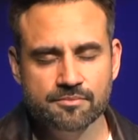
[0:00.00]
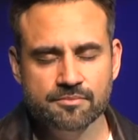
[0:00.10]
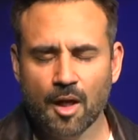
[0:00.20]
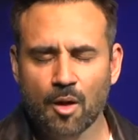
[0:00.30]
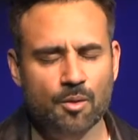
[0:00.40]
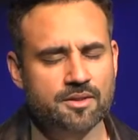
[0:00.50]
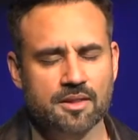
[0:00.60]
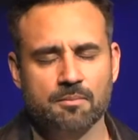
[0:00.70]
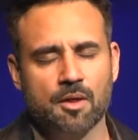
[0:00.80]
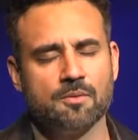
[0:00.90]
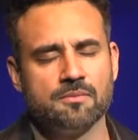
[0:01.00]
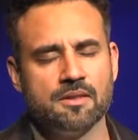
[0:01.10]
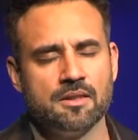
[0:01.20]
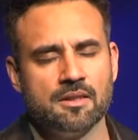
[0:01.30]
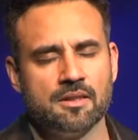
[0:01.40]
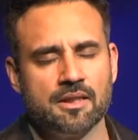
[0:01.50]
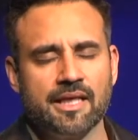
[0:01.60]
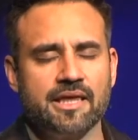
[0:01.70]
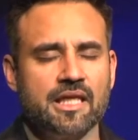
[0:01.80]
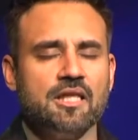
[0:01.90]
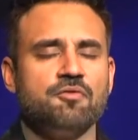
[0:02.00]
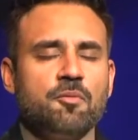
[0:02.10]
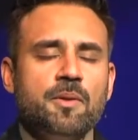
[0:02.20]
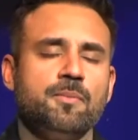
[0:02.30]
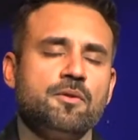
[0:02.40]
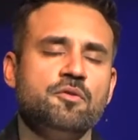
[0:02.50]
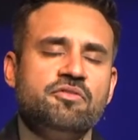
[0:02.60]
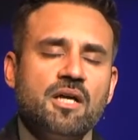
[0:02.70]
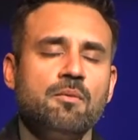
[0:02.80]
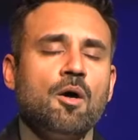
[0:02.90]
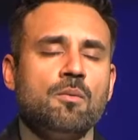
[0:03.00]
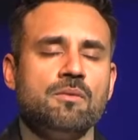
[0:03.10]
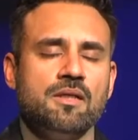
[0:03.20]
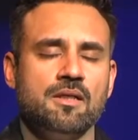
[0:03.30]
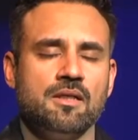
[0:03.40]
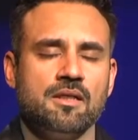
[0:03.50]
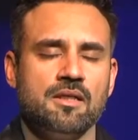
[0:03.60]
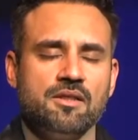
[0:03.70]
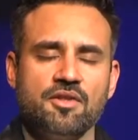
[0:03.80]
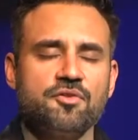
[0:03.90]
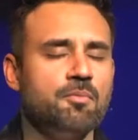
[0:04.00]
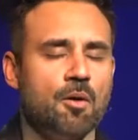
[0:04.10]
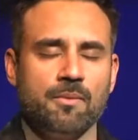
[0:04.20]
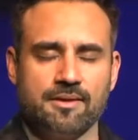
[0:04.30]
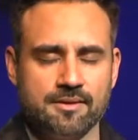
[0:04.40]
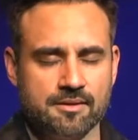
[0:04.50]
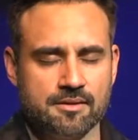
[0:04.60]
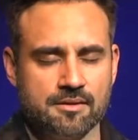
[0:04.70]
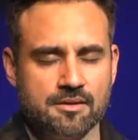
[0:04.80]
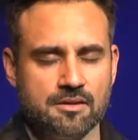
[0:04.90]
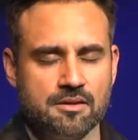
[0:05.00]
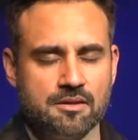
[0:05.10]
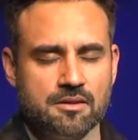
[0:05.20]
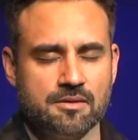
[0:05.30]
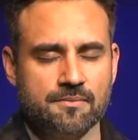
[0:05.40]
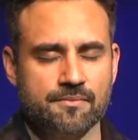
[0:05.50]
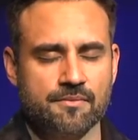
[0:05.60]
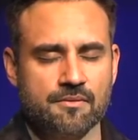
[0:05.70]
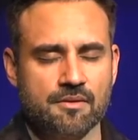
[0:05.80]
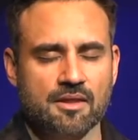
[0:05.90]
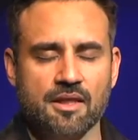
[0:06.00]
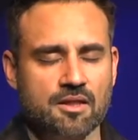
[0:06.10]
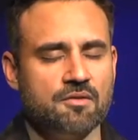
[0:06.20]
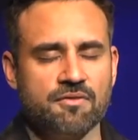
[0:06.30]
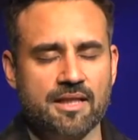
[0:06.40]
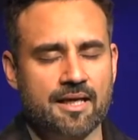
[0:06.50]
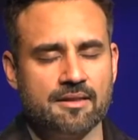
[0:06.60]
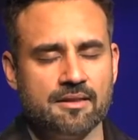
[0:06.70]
Always come home. And I thank you for people who've come home in this moment. I thank you for that.